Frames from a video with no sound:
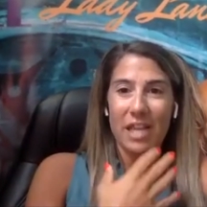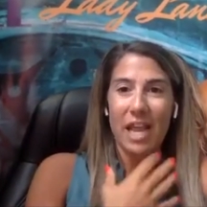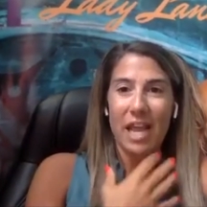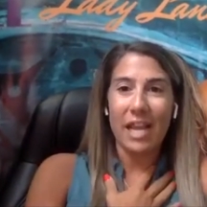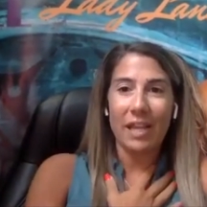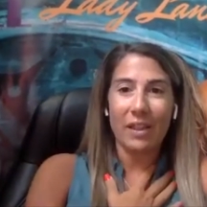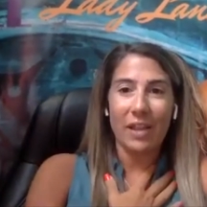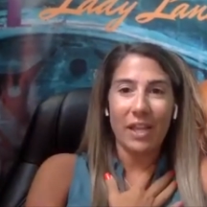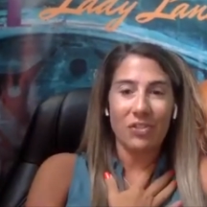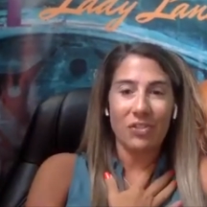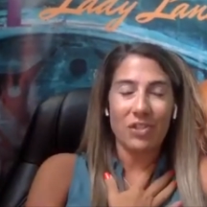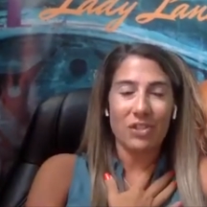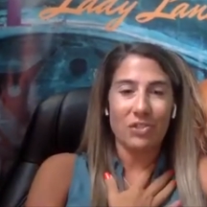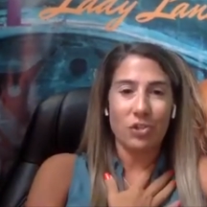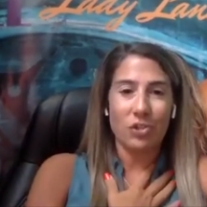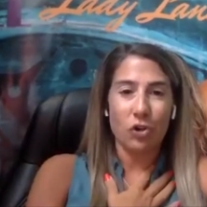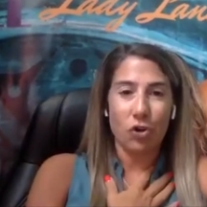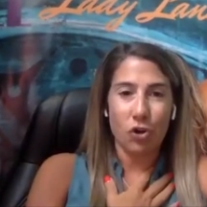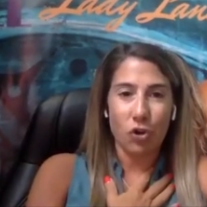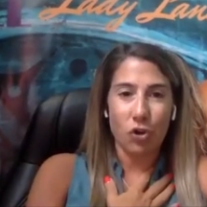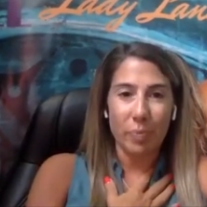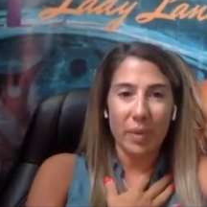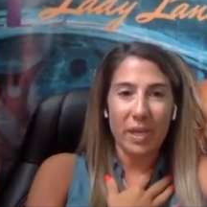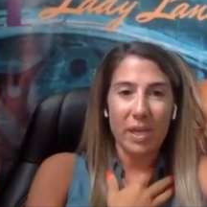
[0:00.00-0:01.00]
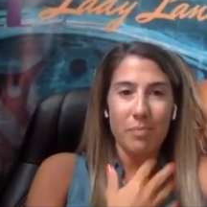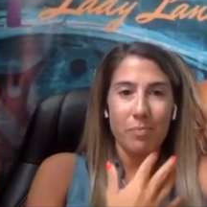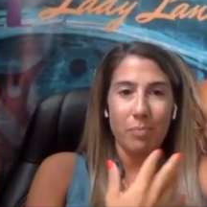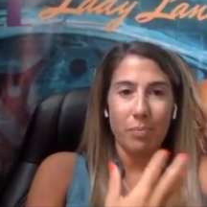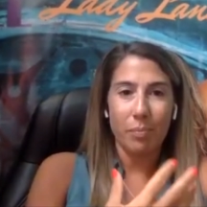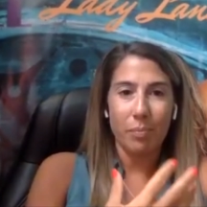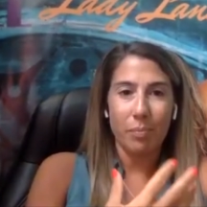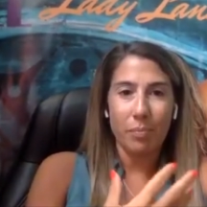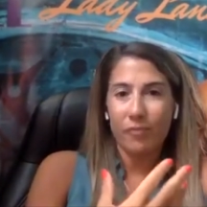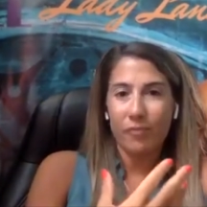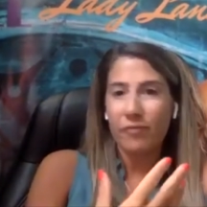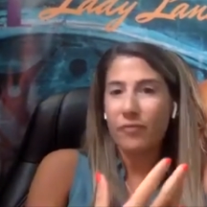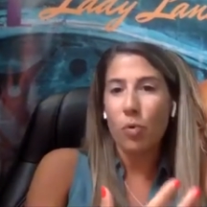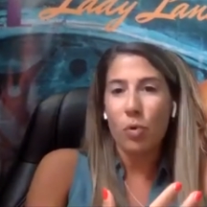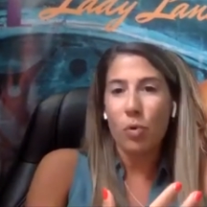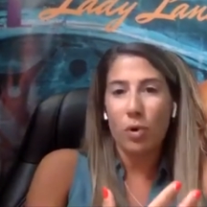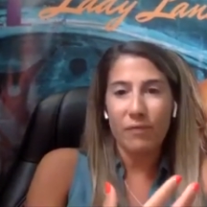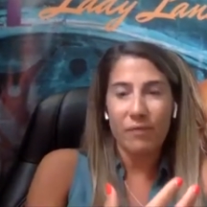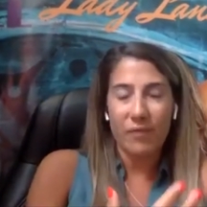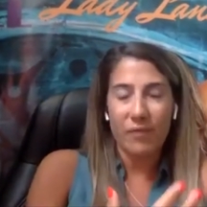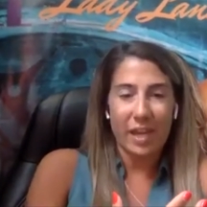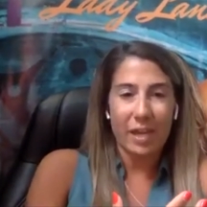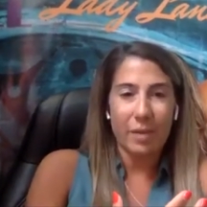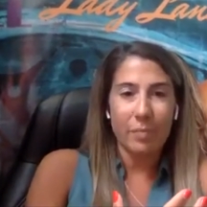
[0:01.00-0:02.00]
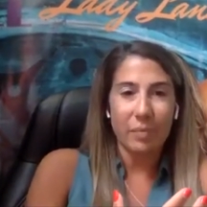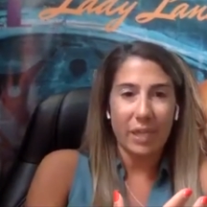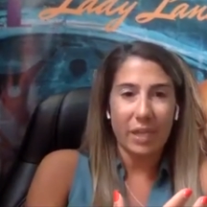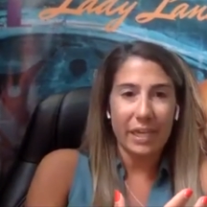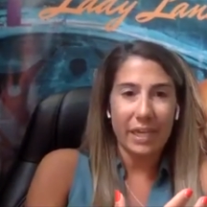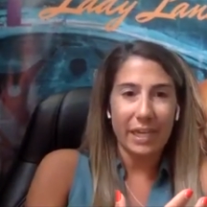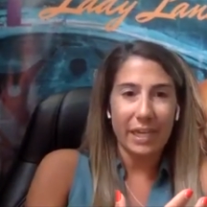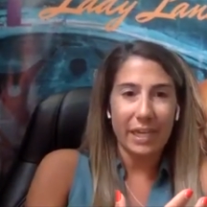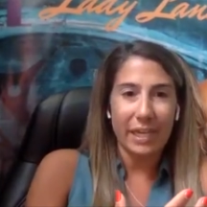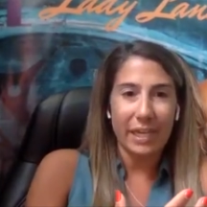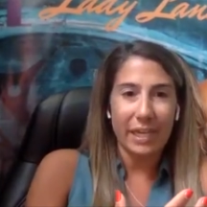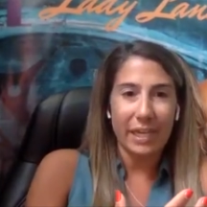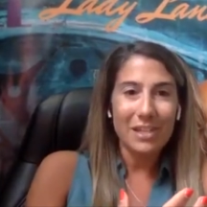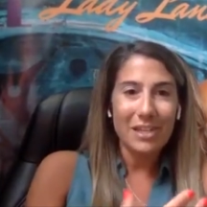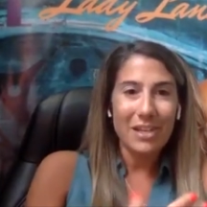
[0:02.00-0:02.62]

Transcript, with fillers: I like this urban four family